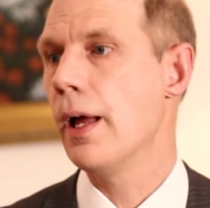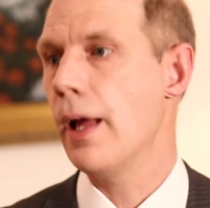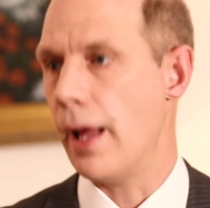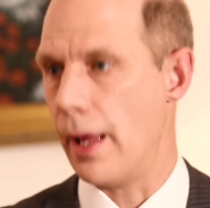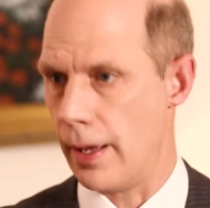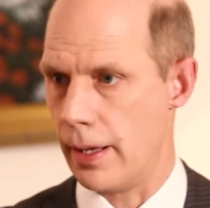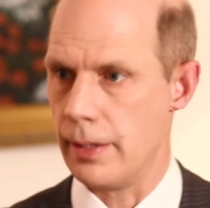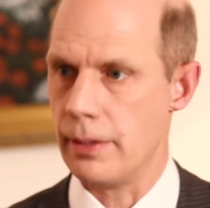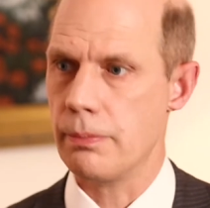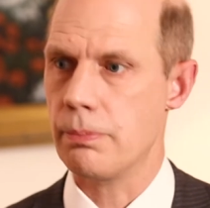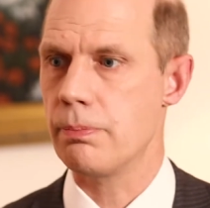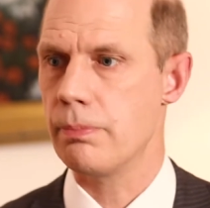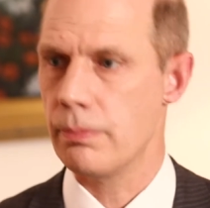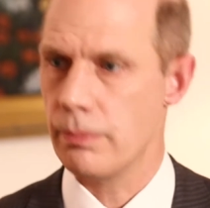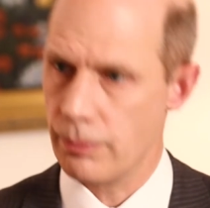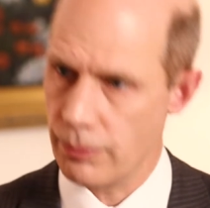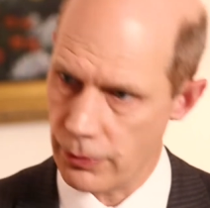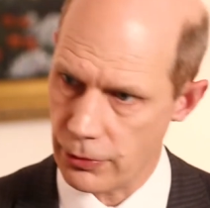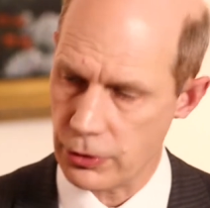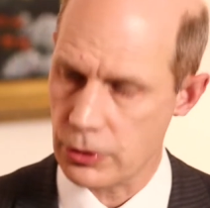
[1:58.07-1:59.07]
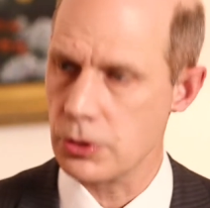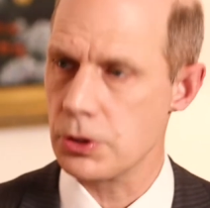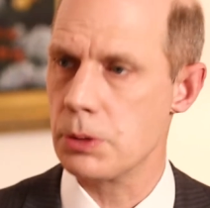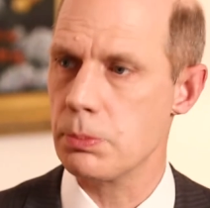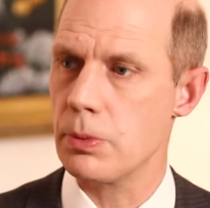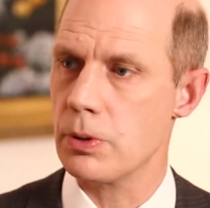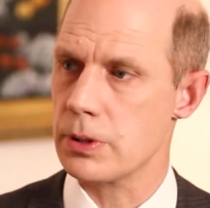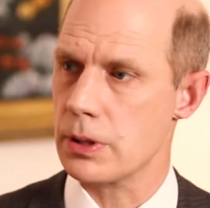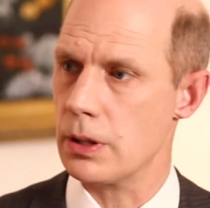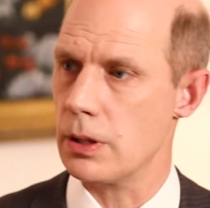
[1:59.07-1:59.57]
And
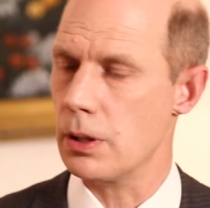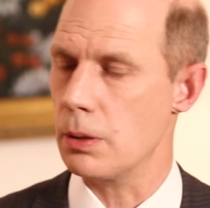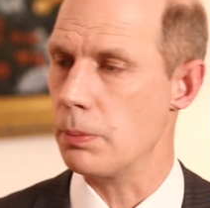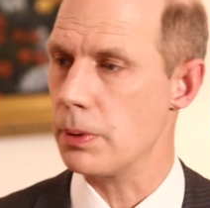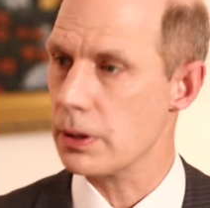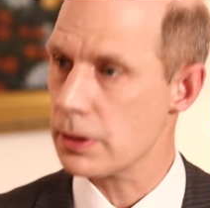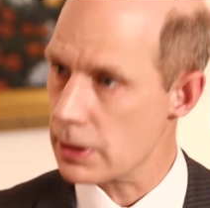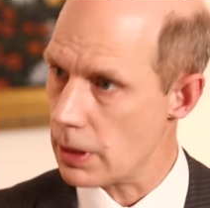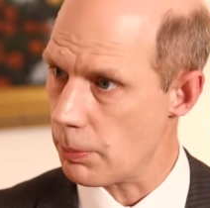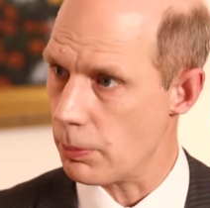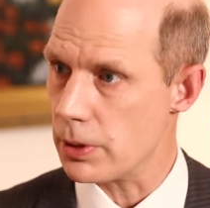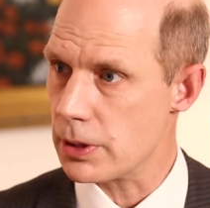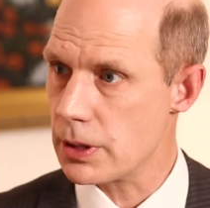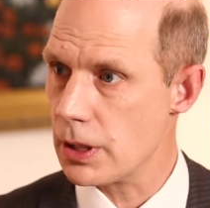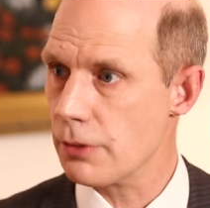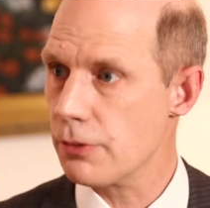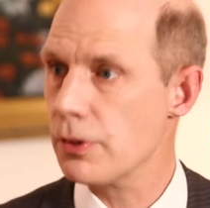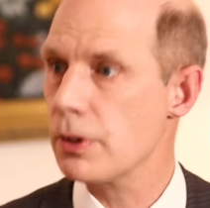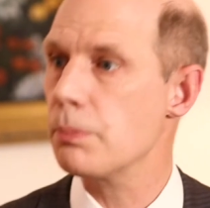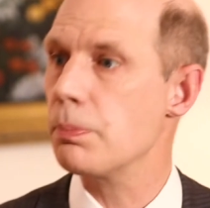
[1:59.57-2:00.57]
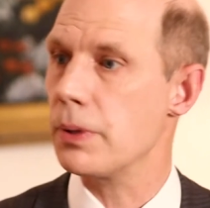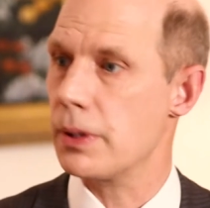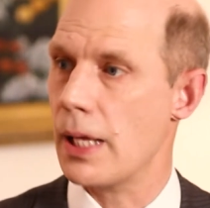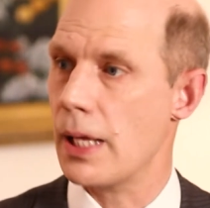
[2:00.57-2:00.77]
Fukushima was a little bit somewhat different, but